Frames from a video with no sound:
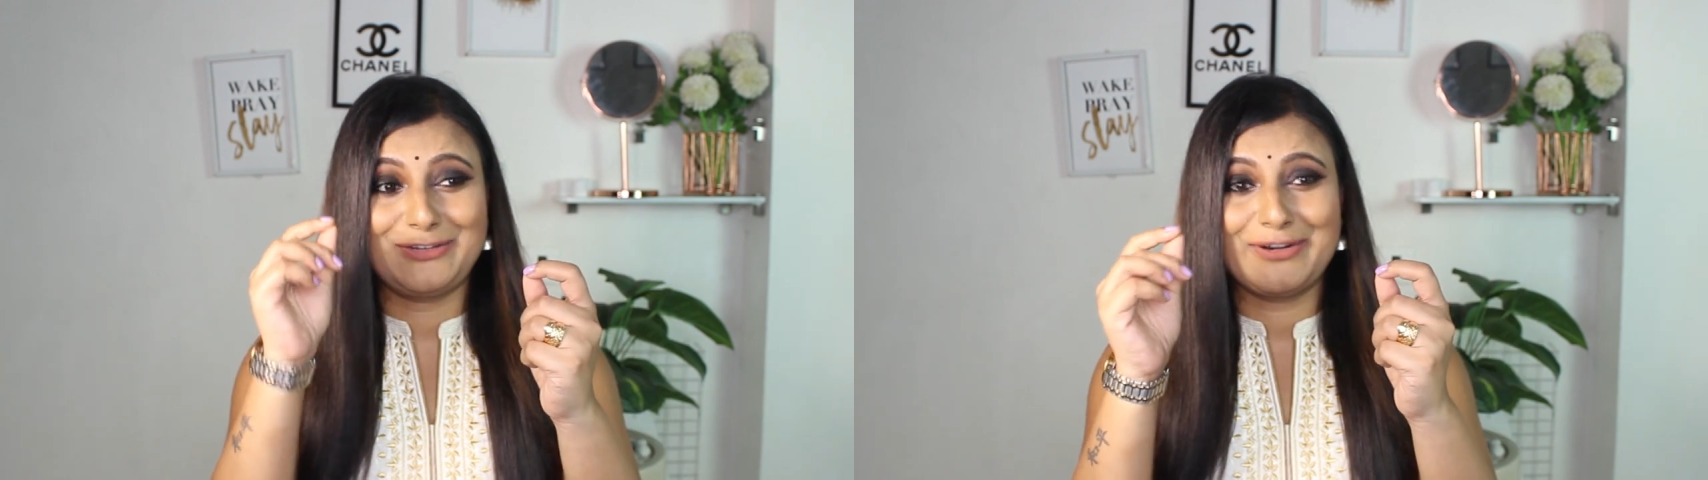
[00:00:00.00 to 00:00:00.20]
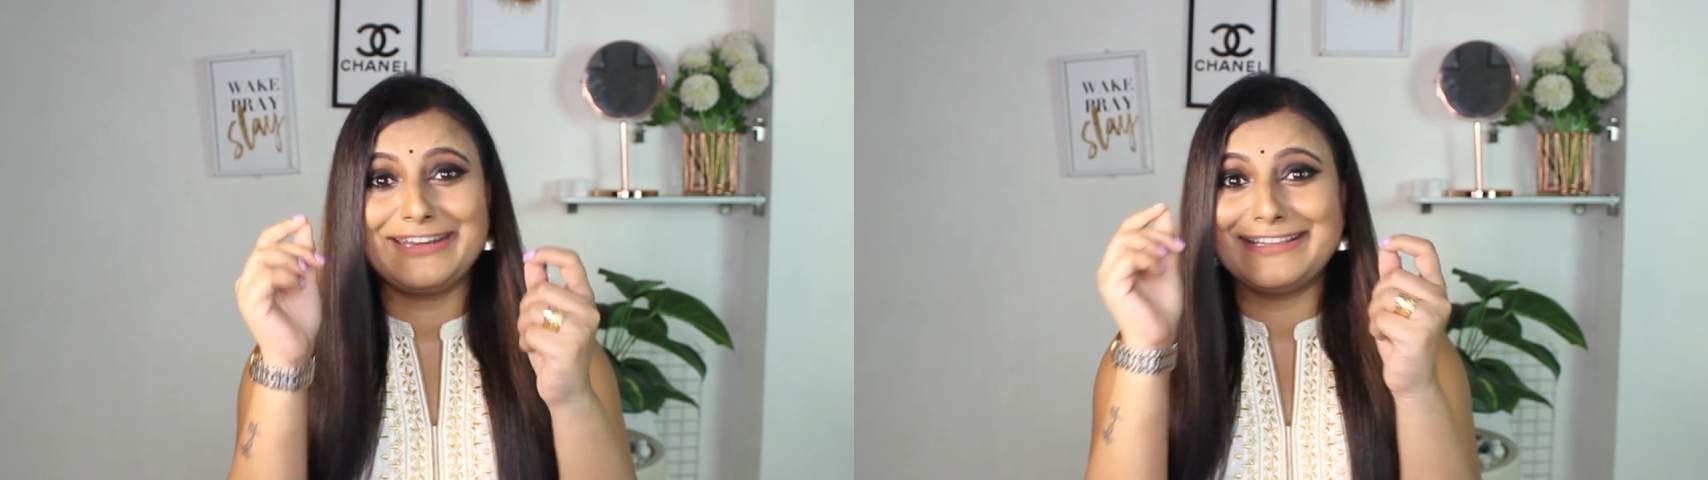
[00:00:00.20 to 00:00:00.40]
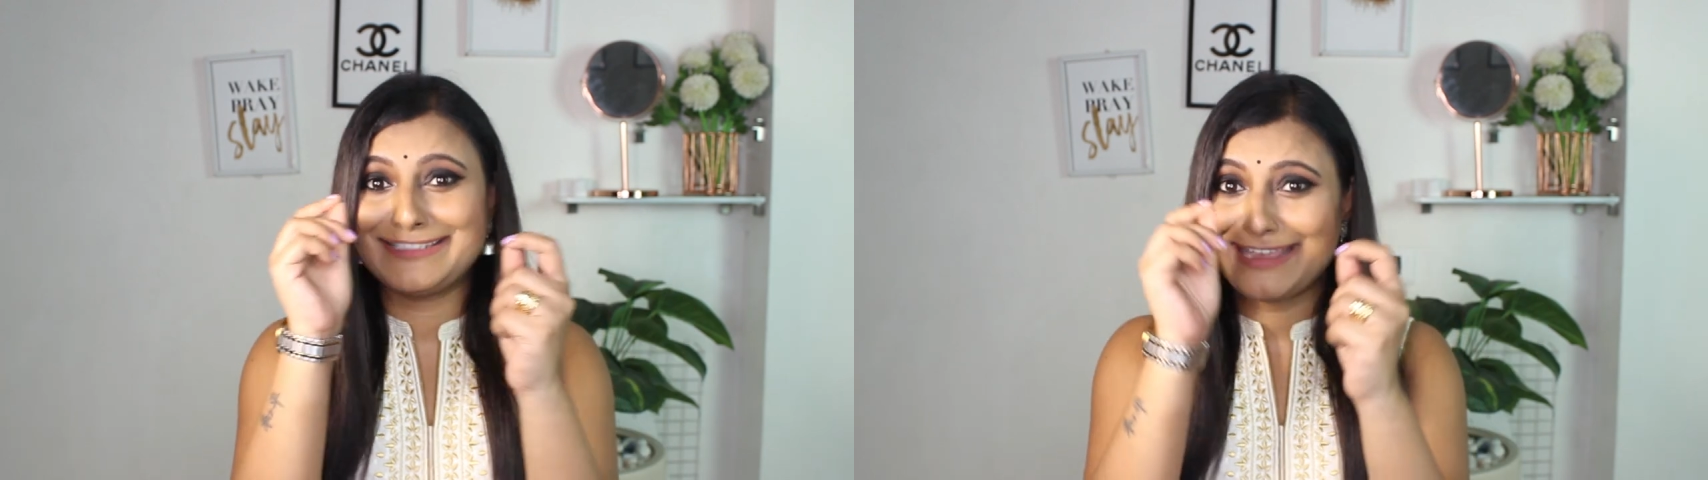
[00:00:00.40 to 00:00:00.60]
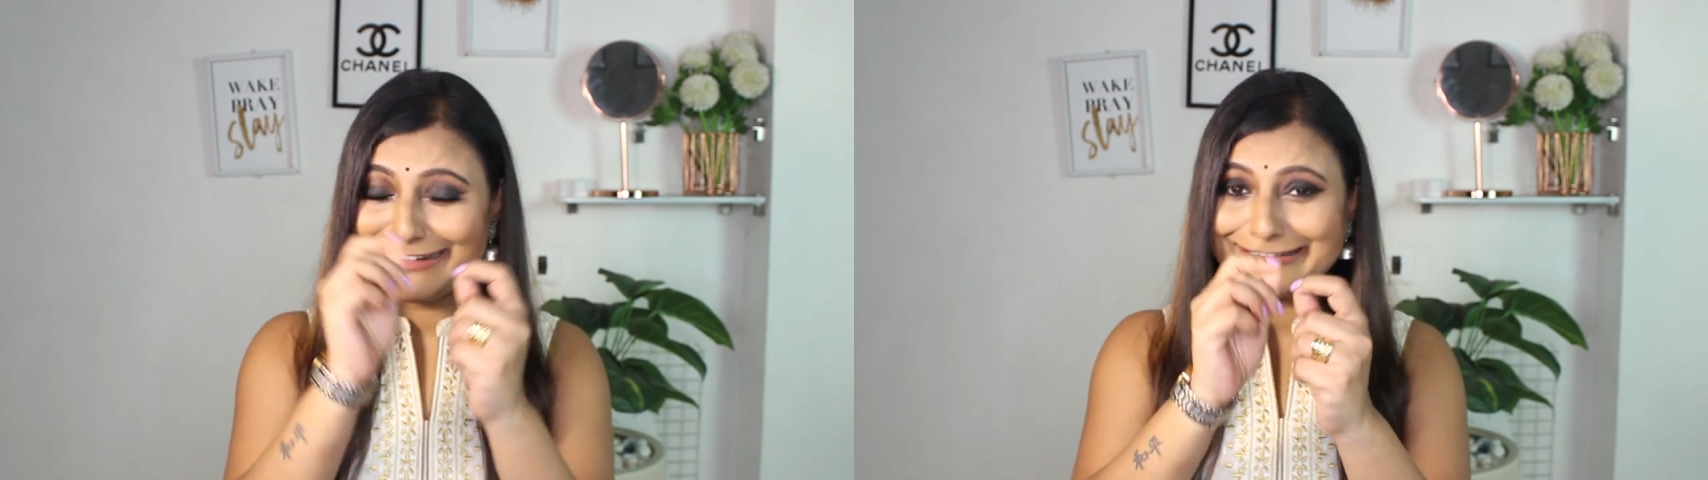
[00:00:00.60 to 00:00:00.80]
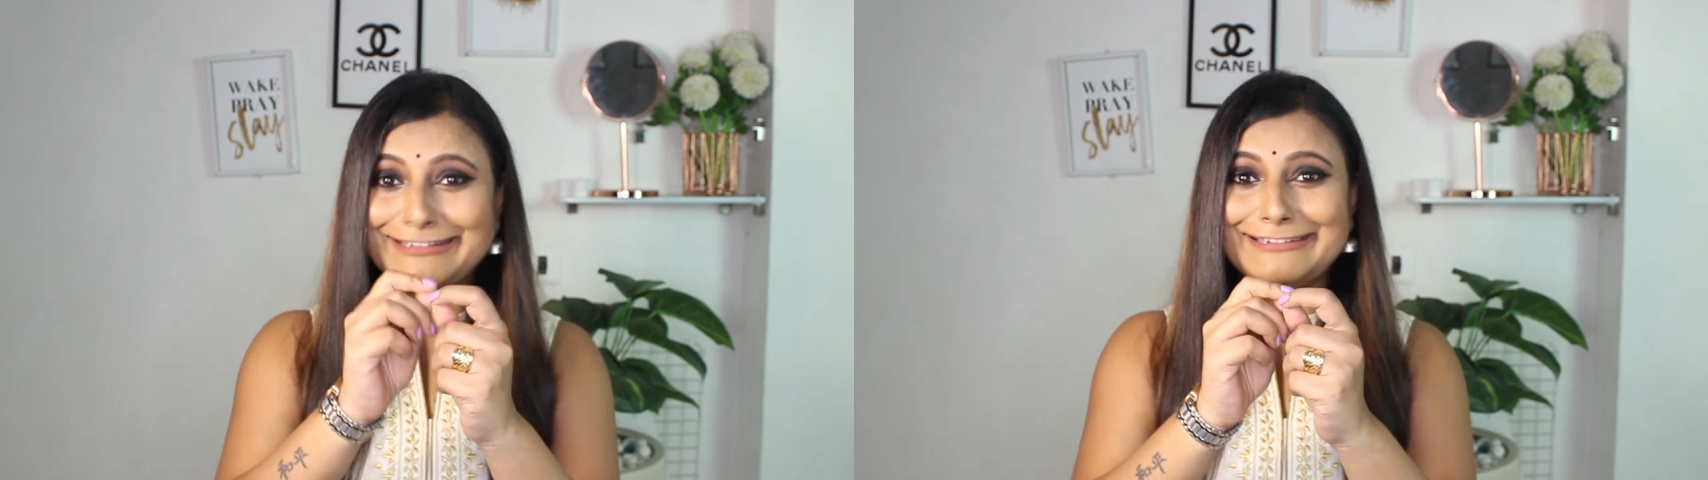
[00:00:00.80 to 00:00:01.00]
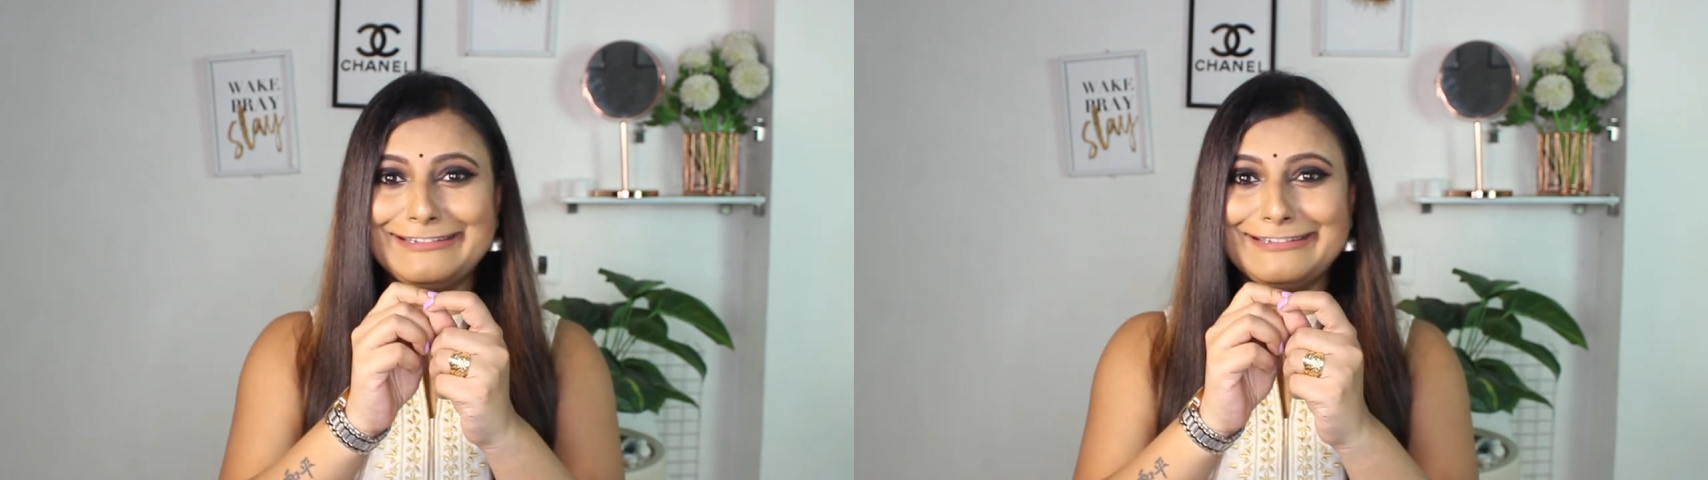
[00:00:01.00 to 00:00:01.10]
thread inside that